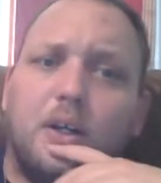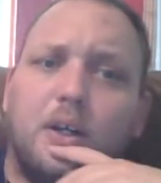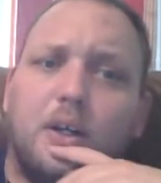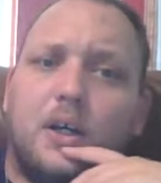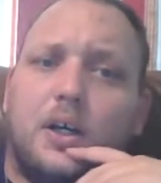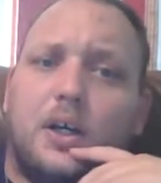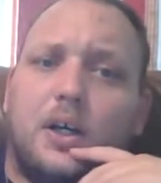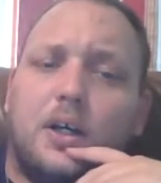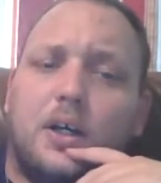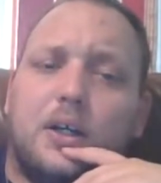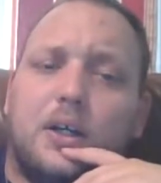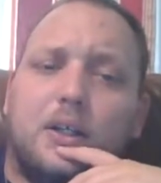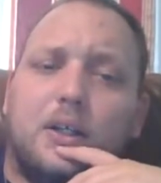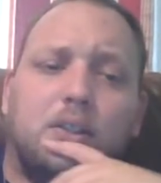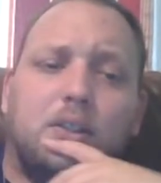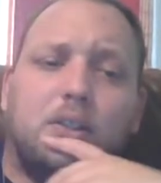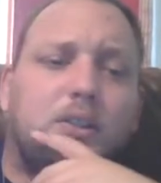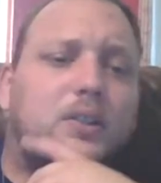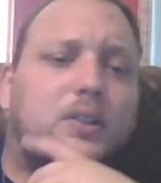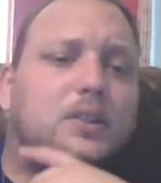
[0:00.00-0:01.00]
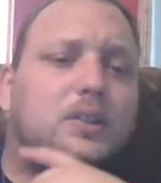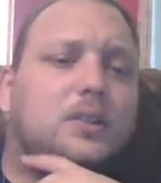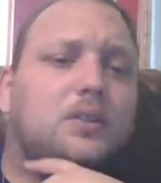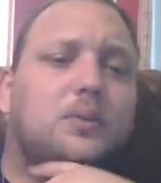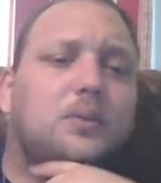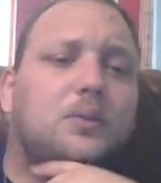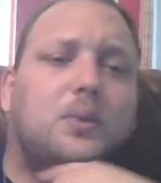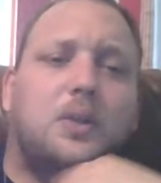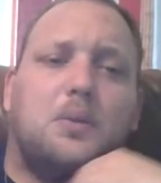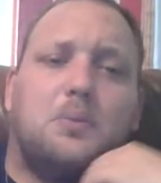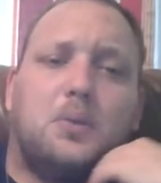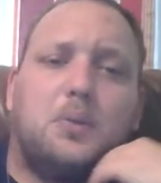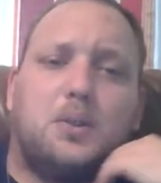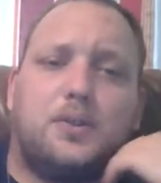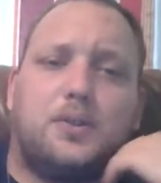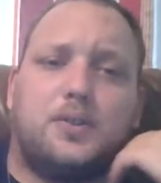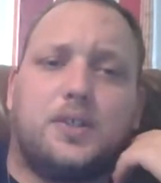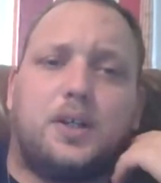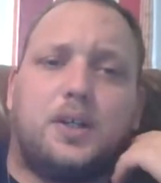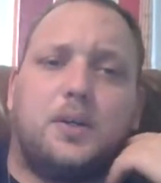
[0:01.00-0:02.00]
When it
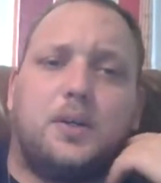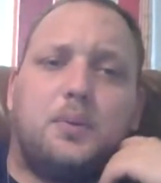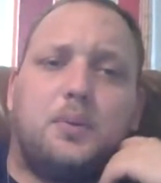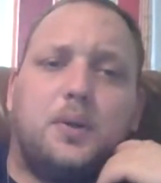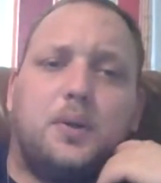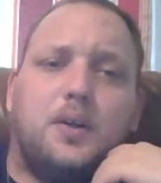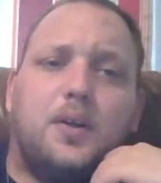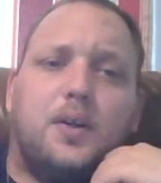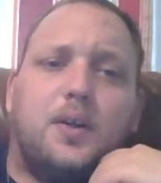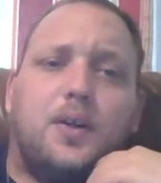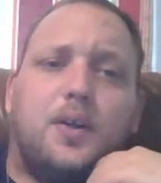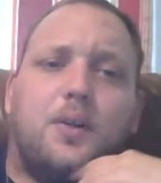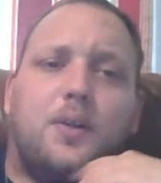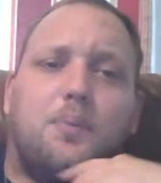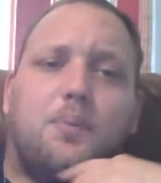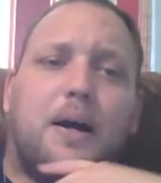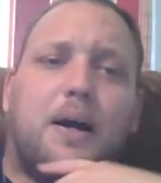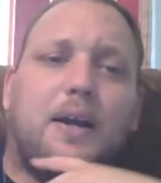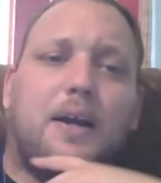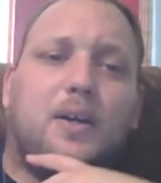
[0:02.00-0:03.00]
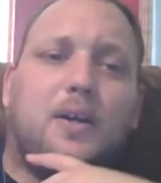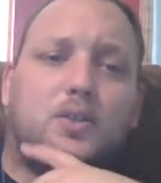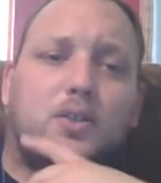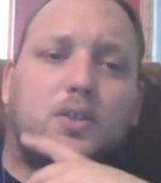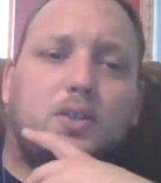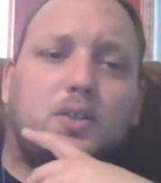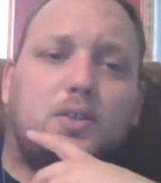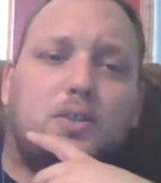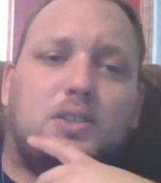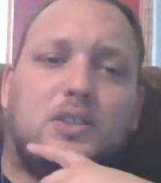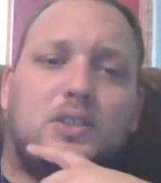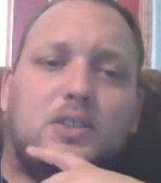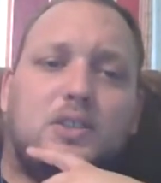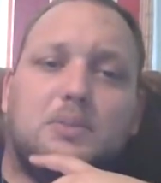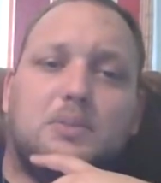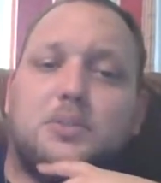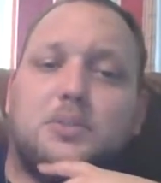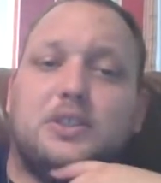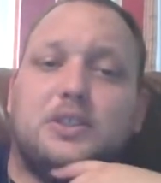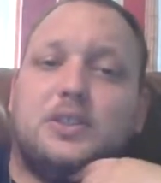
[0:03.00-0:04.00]
boots up, the BIOS are
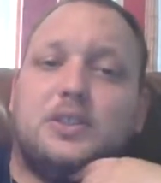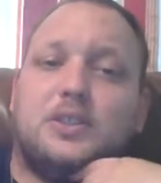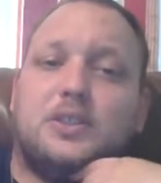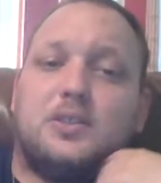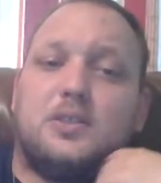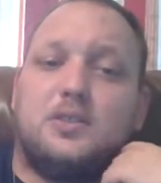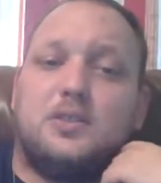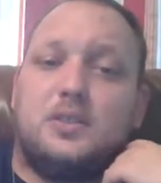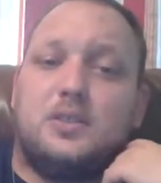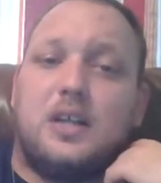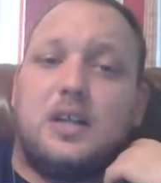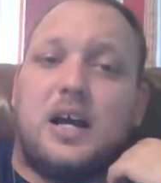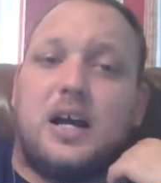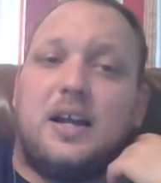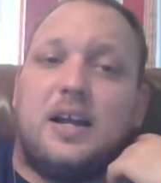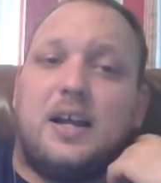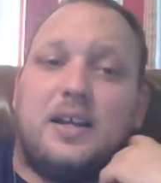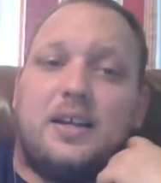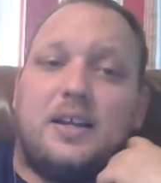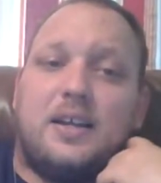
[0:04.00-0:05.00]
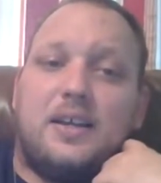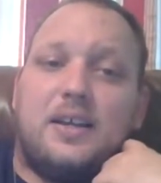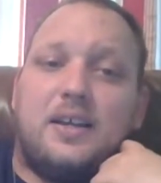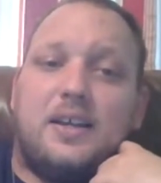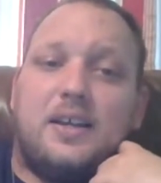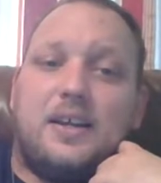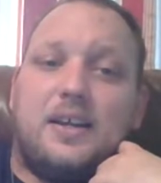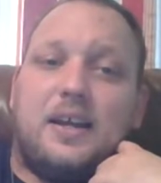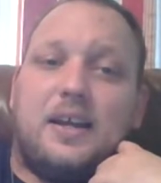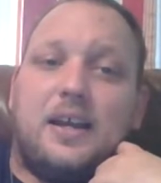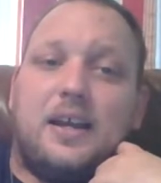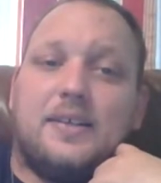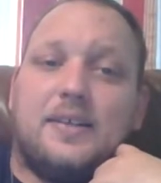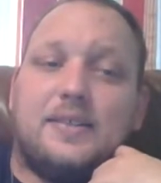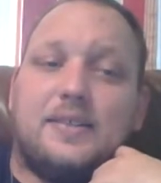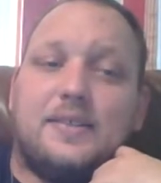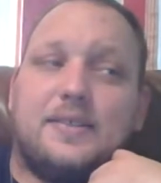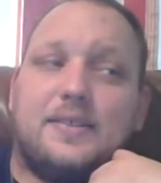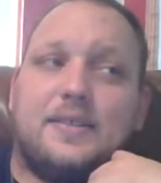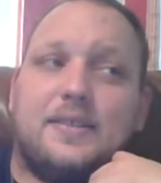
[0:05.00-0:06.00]
simply not
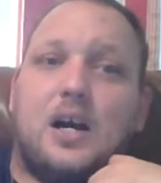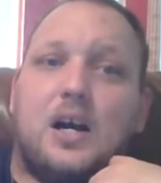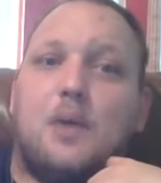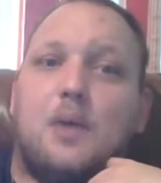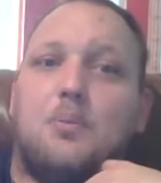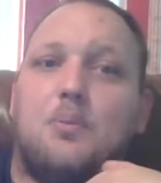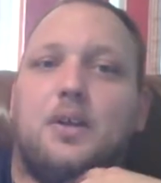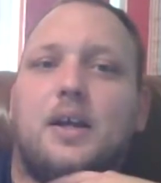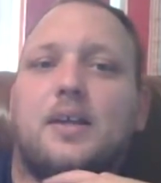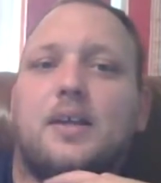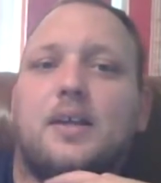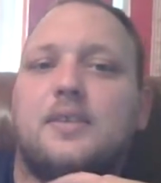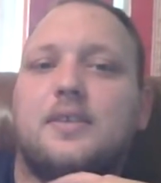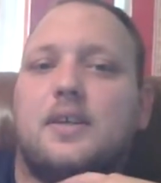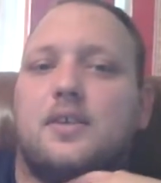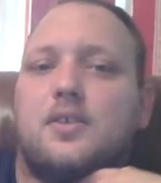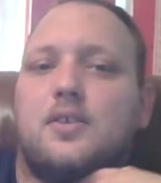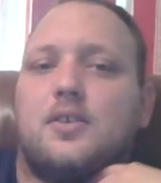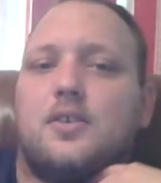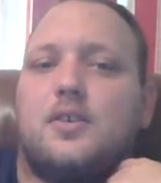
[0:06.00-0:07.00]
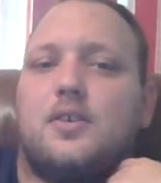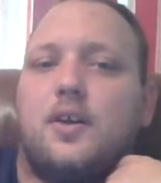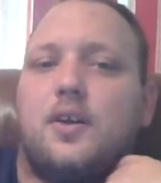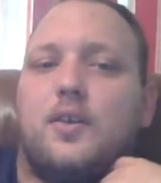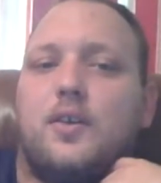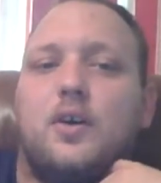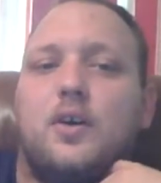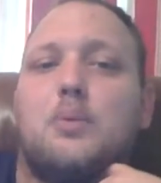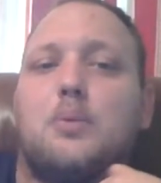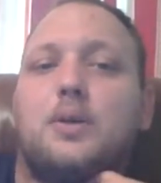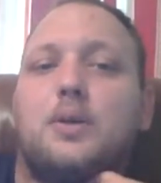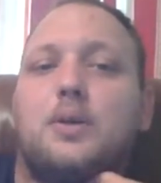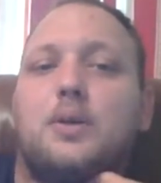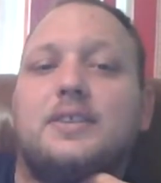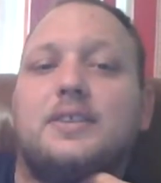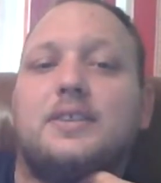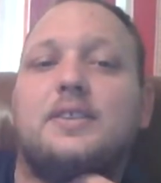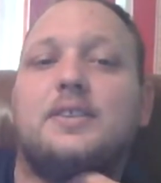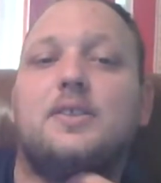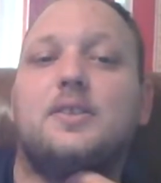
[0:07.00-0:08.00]
as complex as other operating
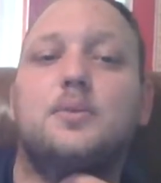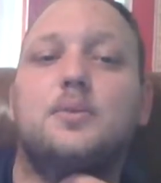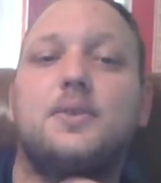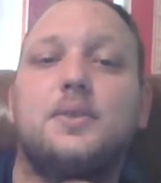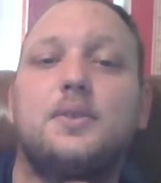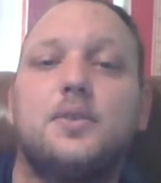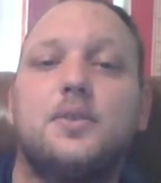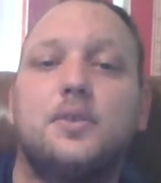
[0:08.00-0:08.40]
systems.